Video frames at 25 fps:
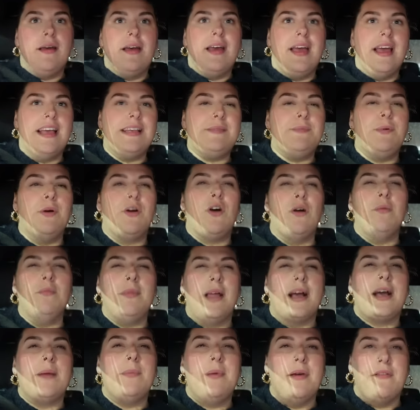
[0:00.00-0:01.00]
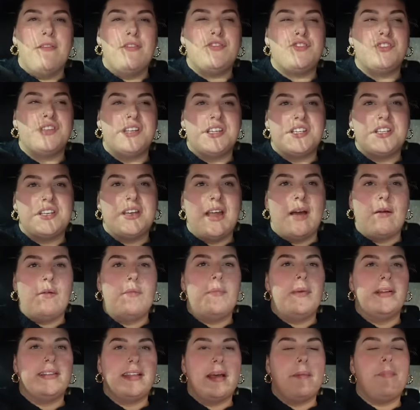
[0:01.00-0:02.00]
it's become like a bit of a tradition now when
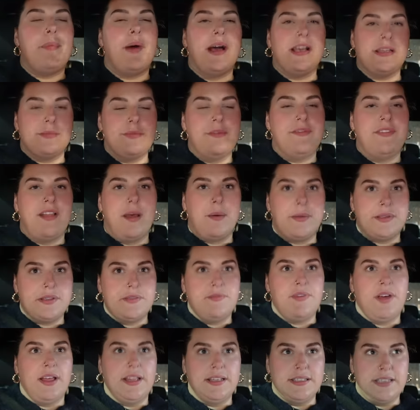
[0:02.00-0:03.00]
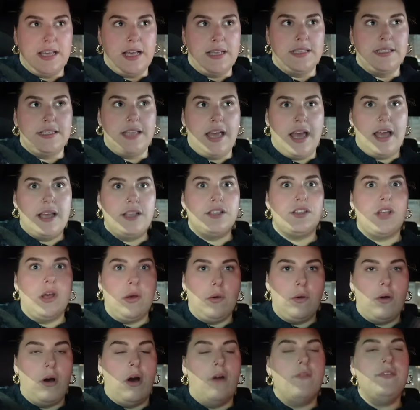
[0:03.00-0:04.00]
my dad buys me flowers on Valentine's Day.
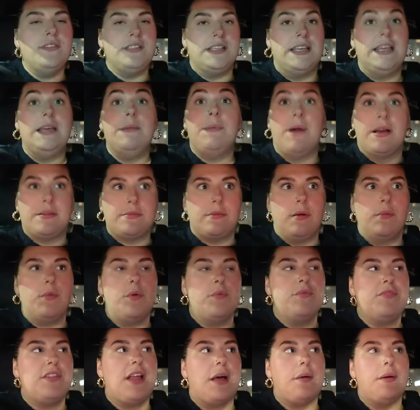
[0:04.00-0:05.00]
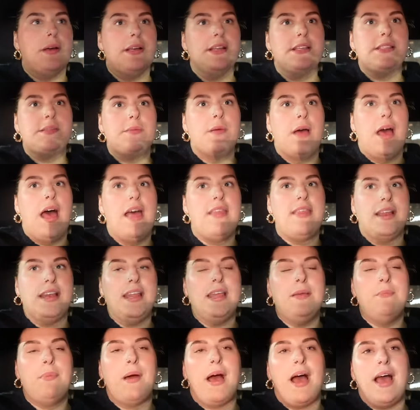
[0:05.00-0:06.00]
So obviously he buys my mum flowers. And then
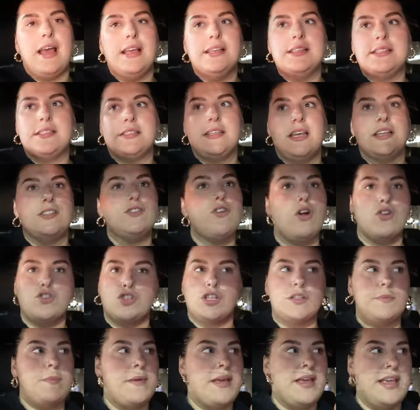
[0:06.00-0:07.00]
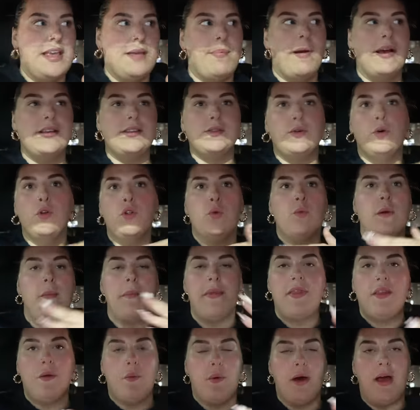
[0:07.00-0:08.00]
it's not just me, he buys all the
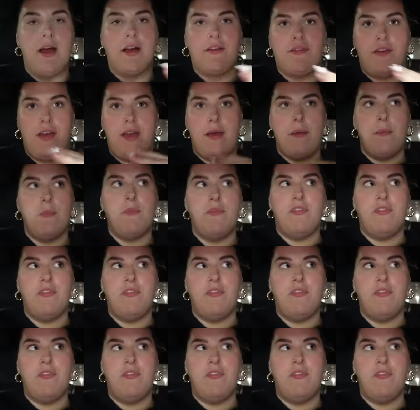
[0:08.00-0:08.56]
women that work for him